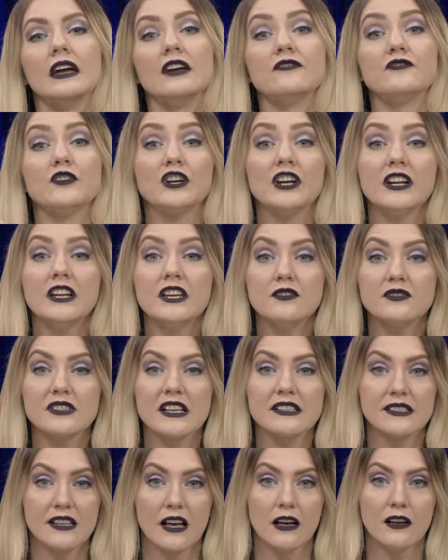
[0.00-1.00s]
If you're gonna use
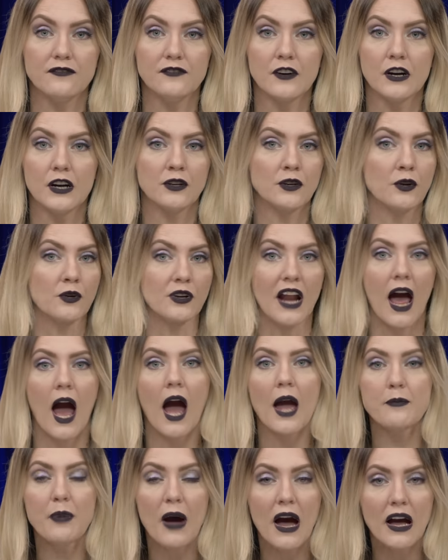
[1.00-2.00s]
a cell phone or an
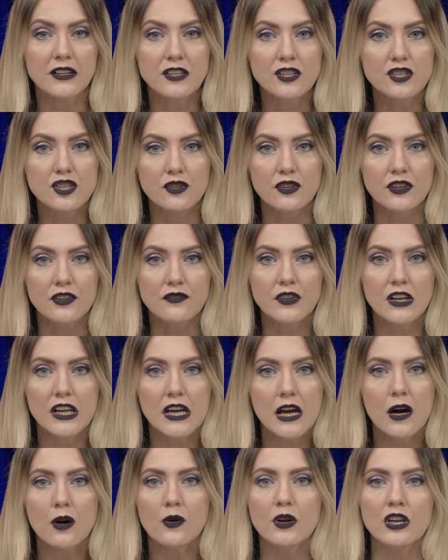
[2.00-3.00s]
iPod to shoot your
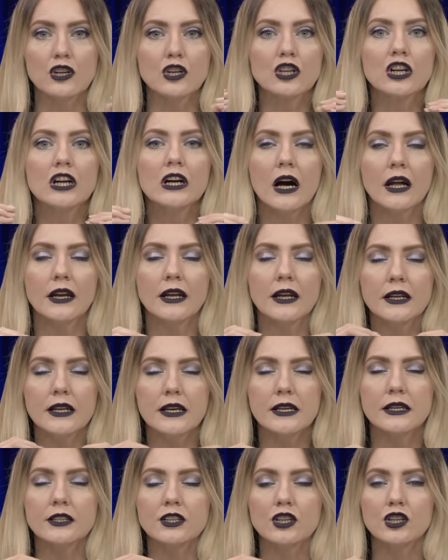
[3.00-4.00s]
video, you're gonna
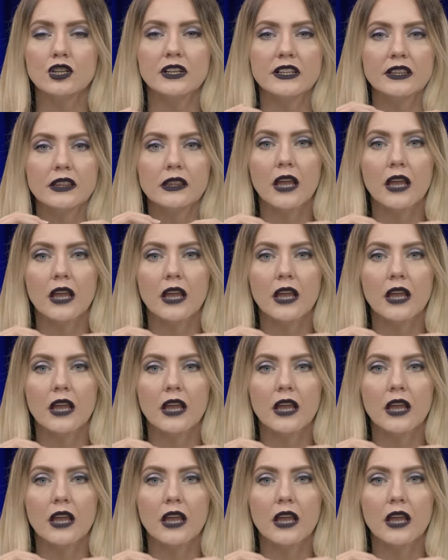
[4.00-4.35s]
need good